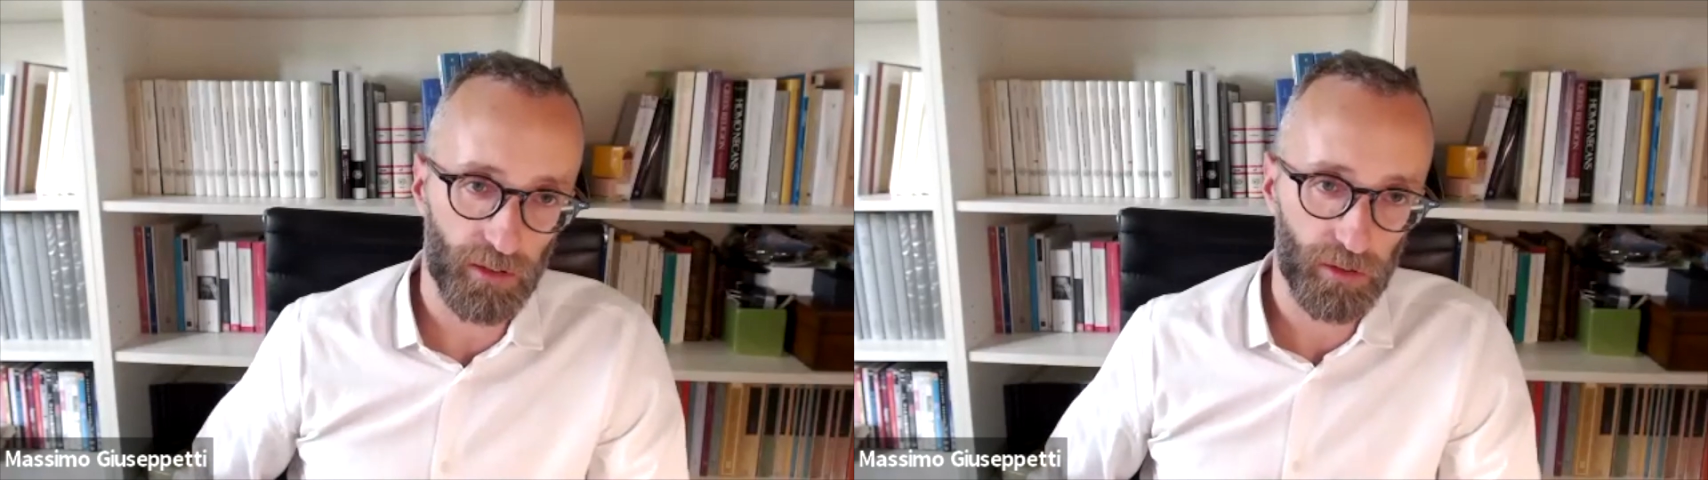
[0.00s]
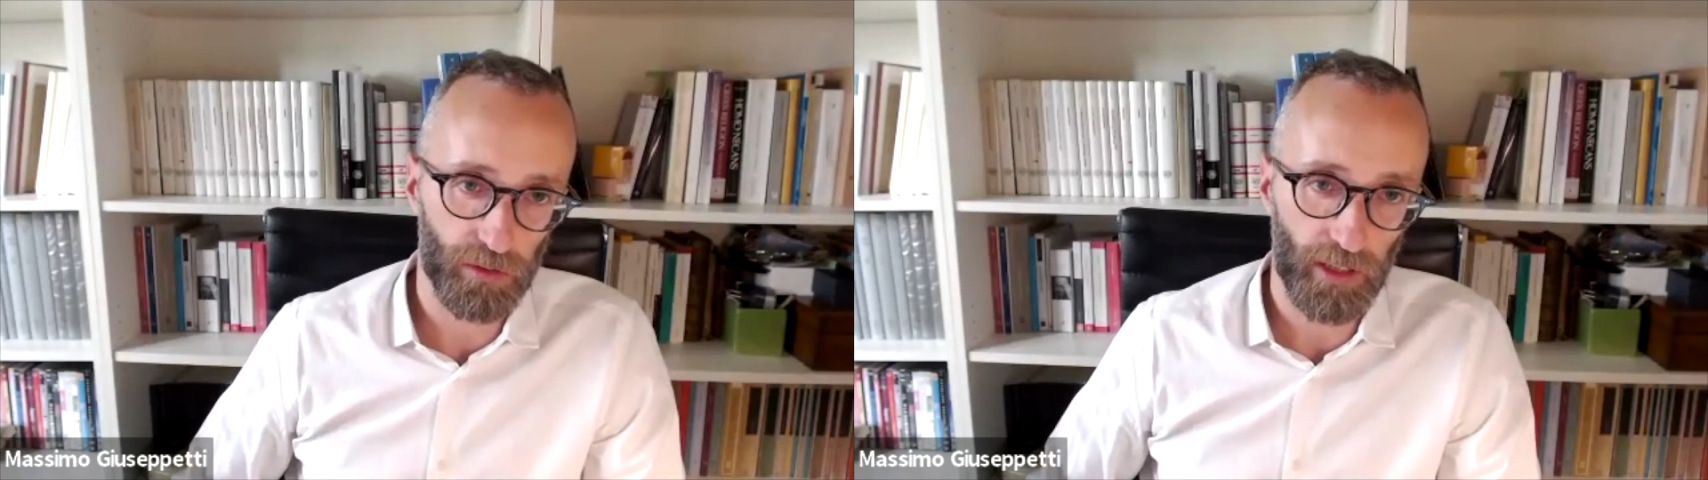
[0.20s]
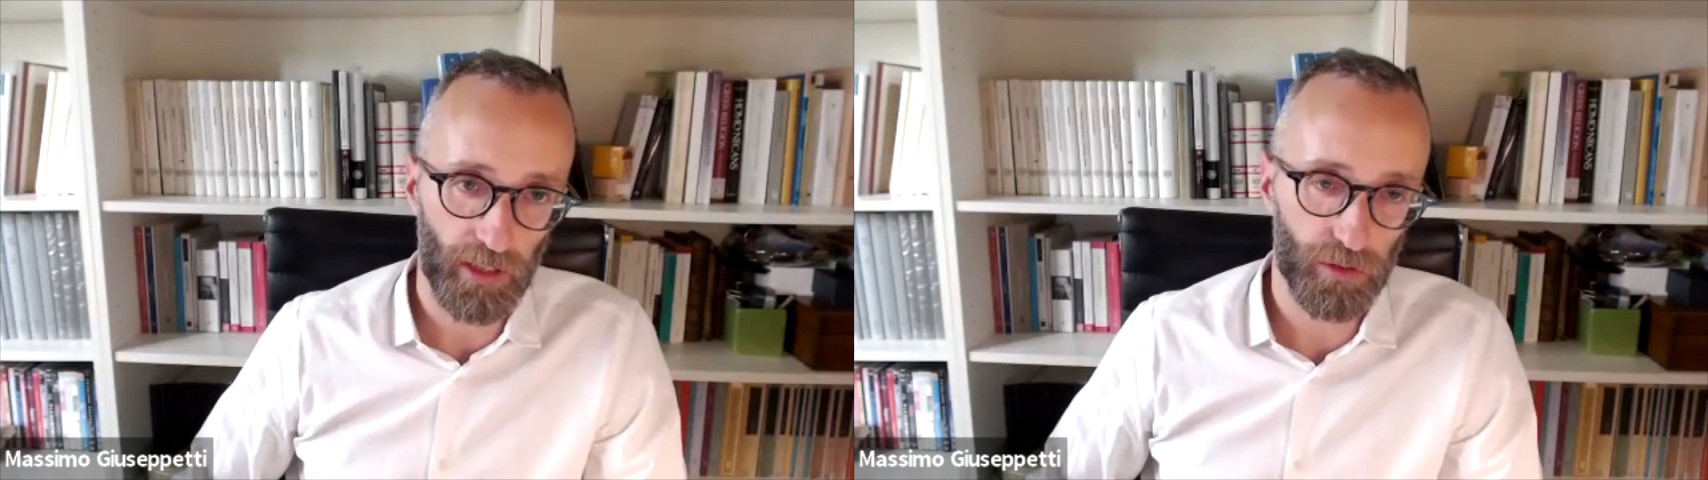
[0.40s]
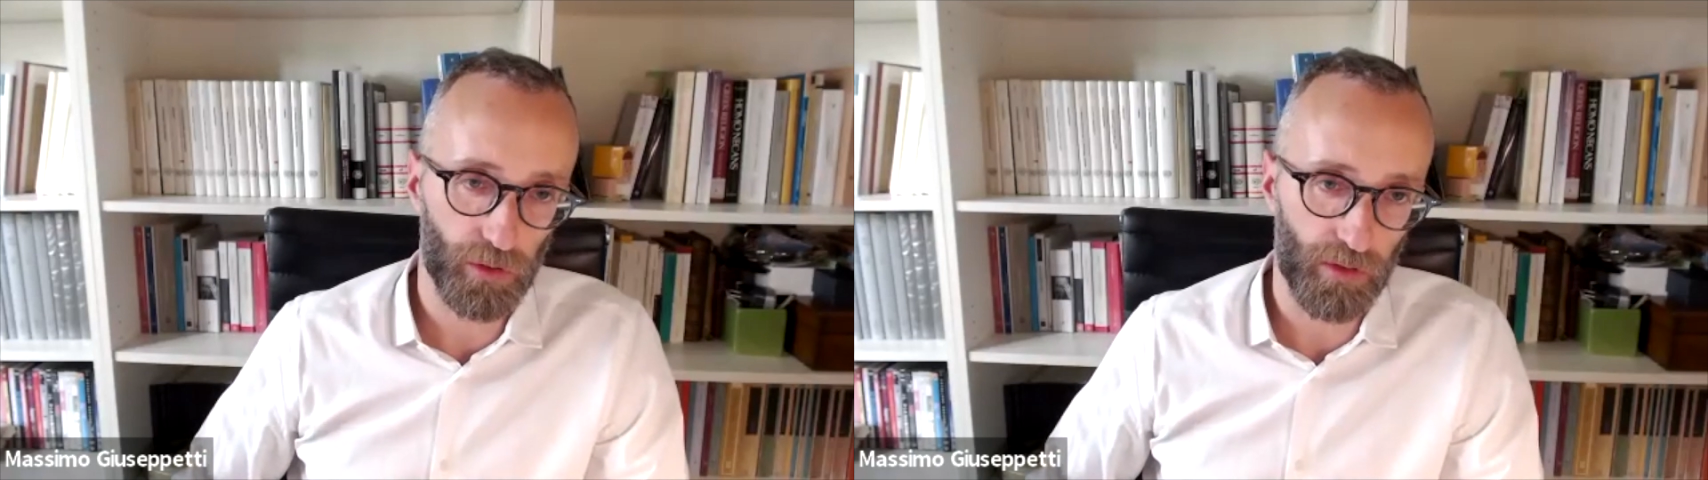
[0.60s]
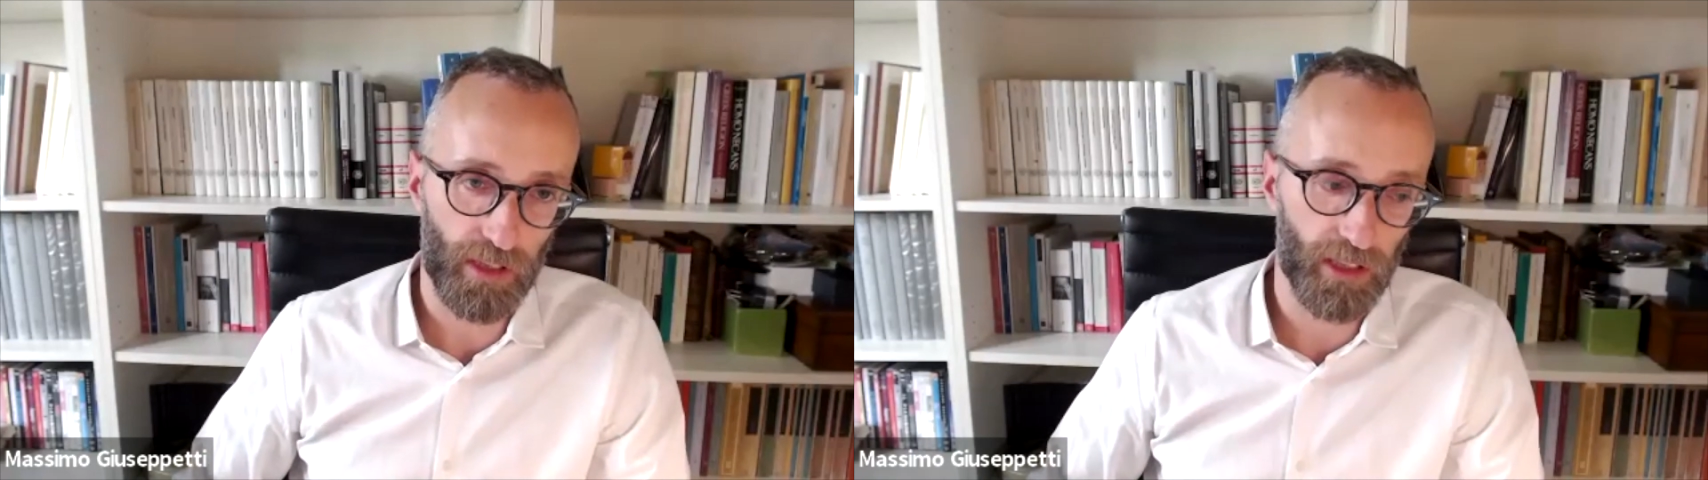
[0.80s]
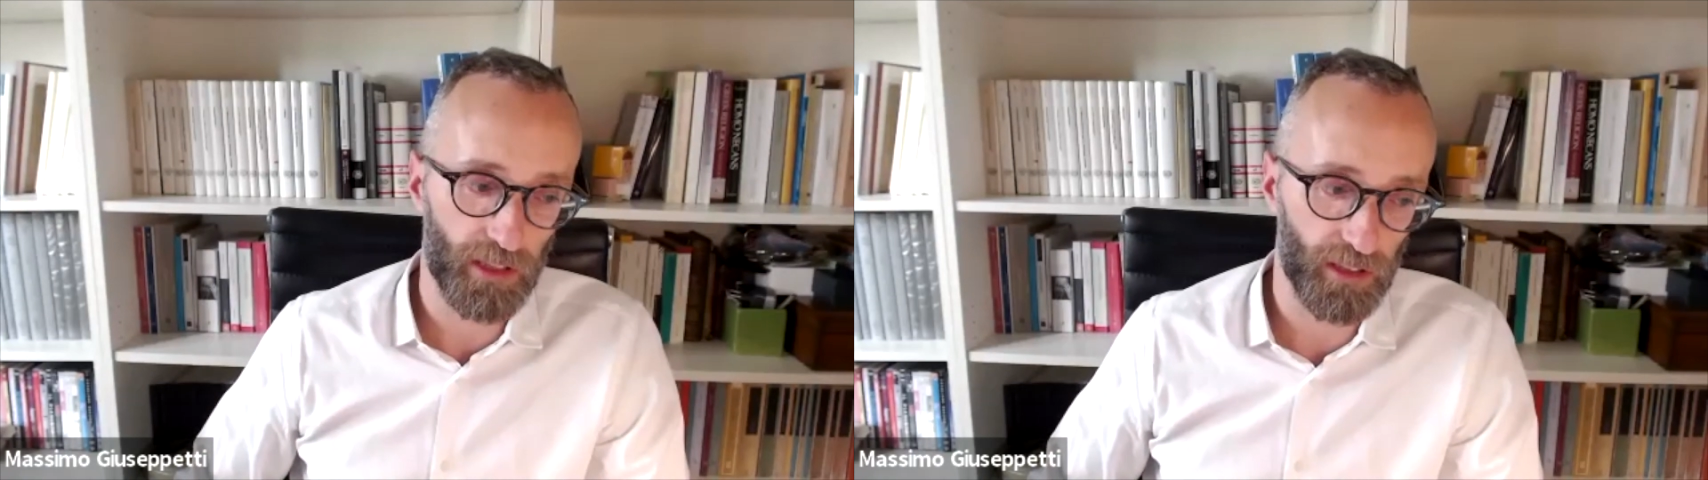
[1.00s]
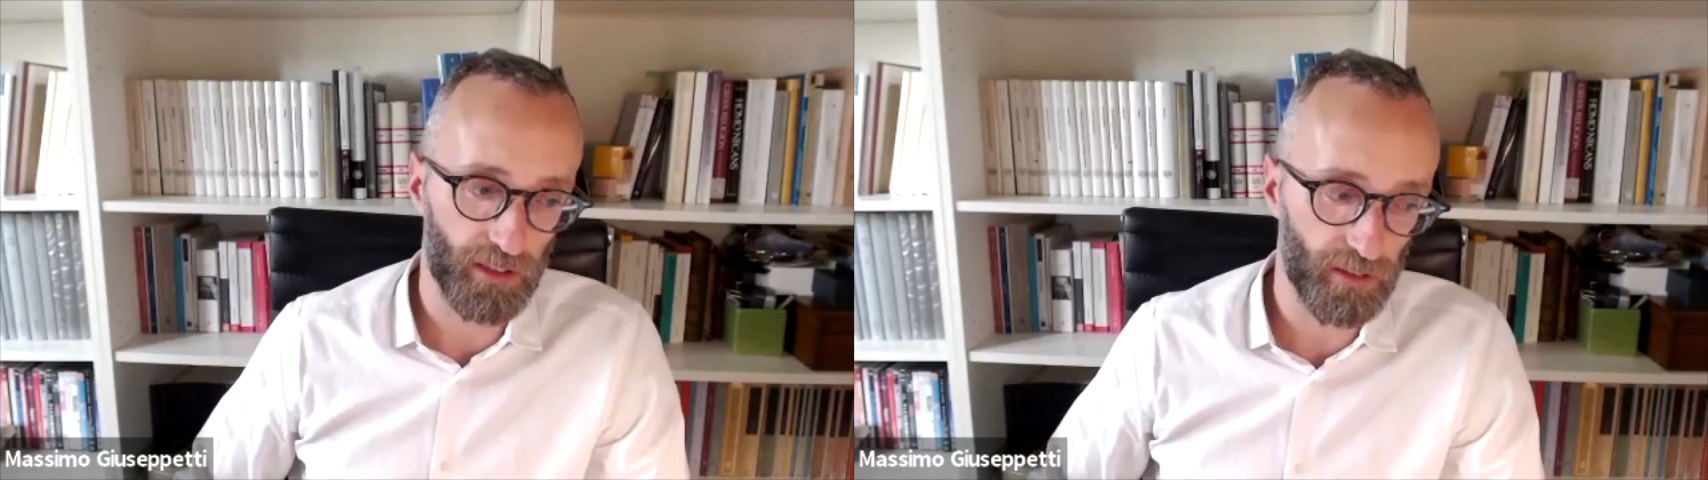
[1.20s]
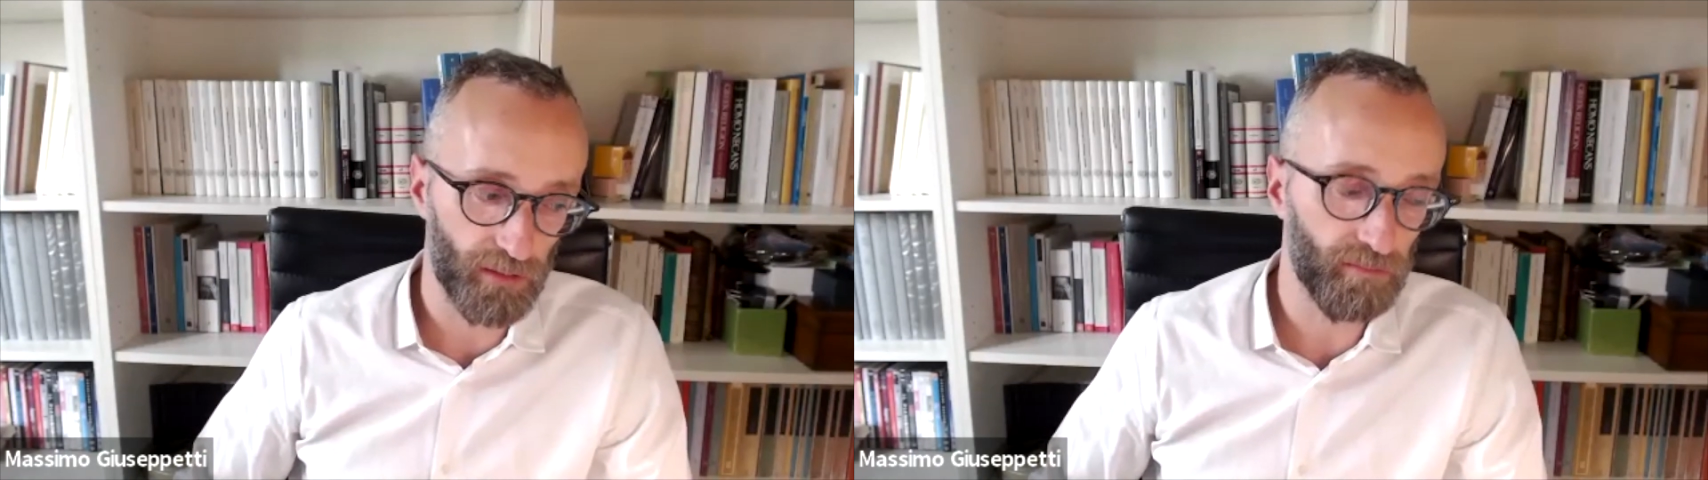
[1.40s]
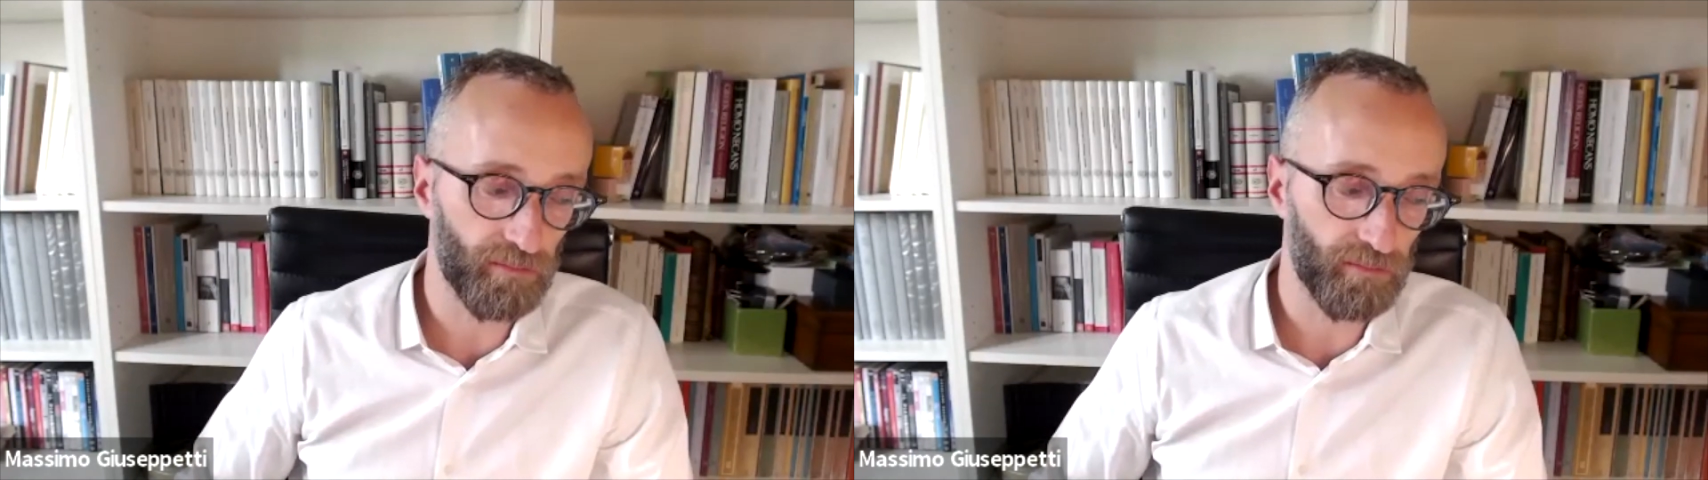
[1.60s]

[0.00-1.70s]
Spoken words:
to consider